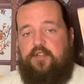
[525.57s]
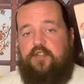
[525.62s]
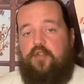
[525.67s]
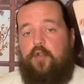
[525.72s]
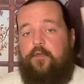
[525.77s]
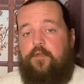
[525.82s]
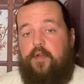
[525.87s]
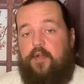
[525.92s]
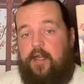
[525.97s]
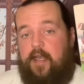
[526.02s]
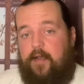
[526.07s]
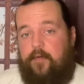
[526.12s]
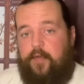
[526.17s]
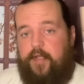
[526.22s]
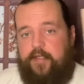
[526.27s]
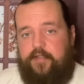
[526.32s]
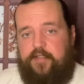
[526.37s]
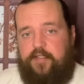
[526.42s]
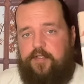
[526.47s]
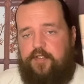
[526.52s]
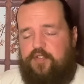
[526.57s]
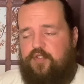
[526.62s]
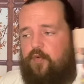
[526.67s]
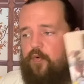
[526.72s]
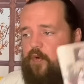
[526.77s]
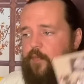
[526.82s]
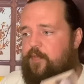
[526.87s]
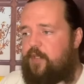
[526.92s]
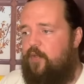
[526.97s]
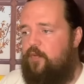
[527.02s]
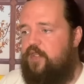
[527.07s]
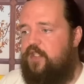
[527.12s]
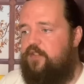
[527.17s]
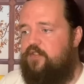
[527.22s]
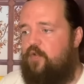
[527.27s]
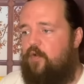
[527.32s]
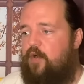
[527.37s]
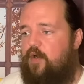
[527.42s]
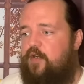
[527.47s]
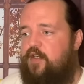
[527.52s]
So if you're not linked to Scorpio, this
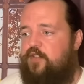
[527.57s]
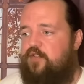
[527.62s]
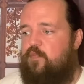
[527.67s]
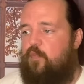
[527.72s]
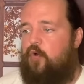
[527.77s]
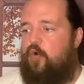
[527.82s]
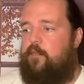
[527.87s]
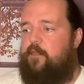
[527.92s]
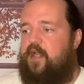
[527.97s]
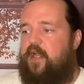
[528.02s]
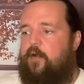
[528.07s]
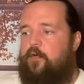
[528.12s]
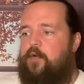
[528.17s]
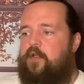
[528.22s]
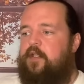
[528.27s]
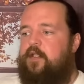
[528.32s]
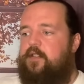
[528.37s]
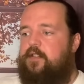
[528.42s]
card is more about